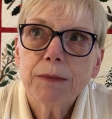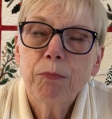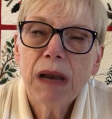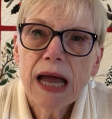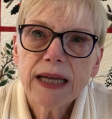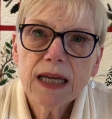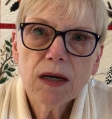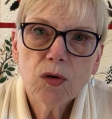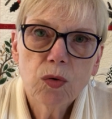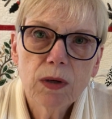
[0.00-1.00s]
Blocking a
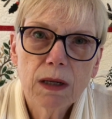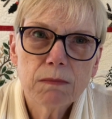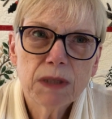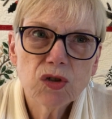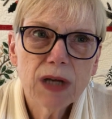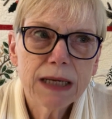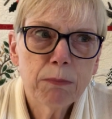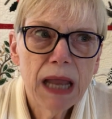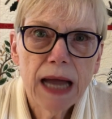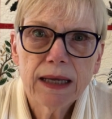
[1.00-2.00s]
quilt, much like
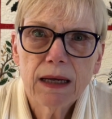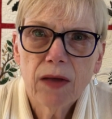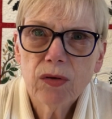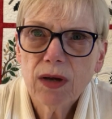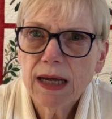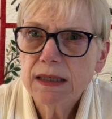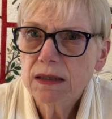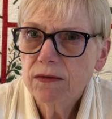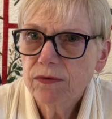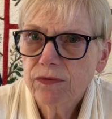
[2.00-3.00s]
blocking other kinds
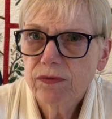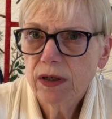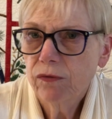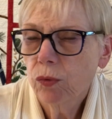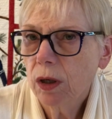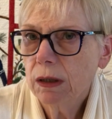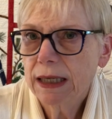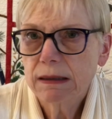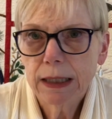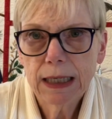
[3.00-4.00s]
of work
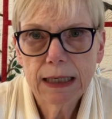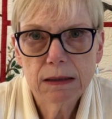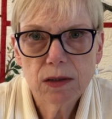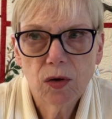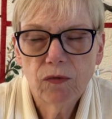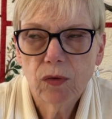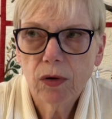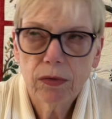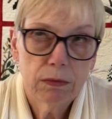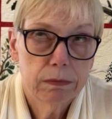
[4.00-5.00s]
like knitting and so
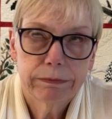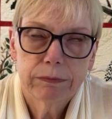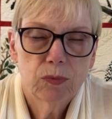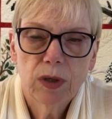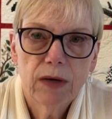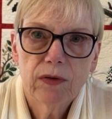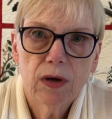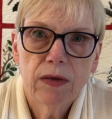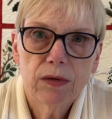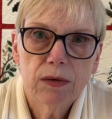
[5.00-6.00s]
forth, or whatever
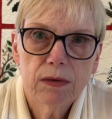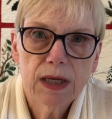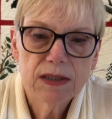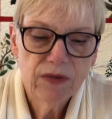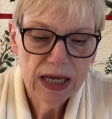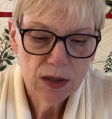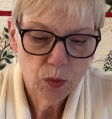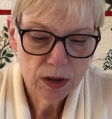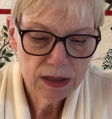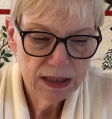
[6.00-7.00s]
other kinds of
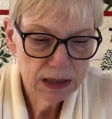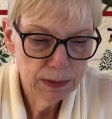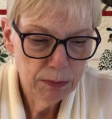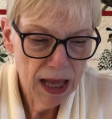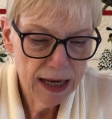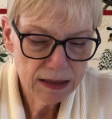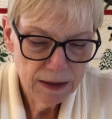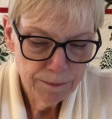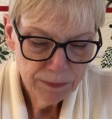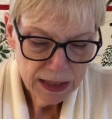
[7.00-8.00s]
handwork needs to be blocked,
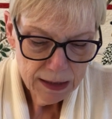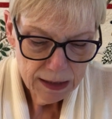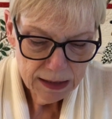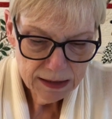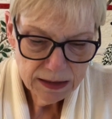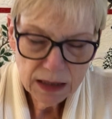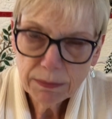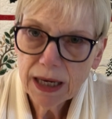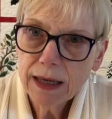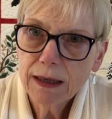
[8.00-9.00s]
is done
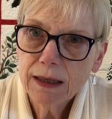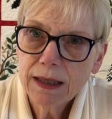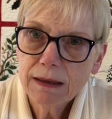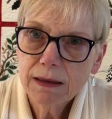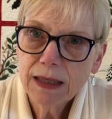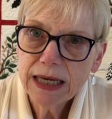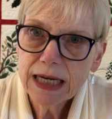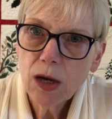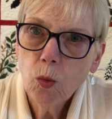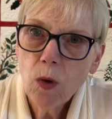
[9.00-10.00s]
by getting
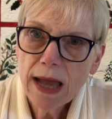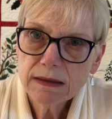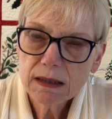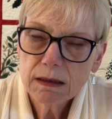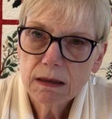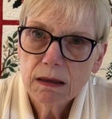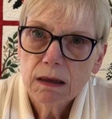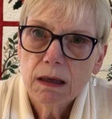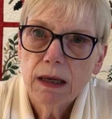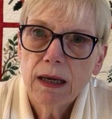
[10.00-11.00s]
it wet
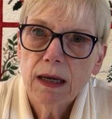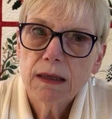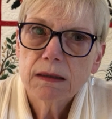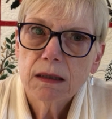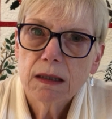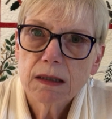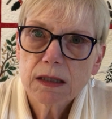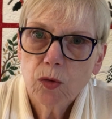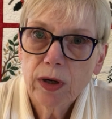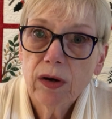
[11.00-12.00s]
and
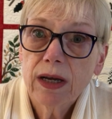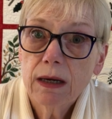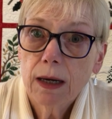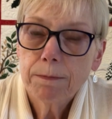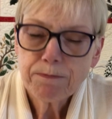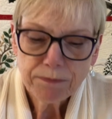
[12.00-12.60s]
squaring it up.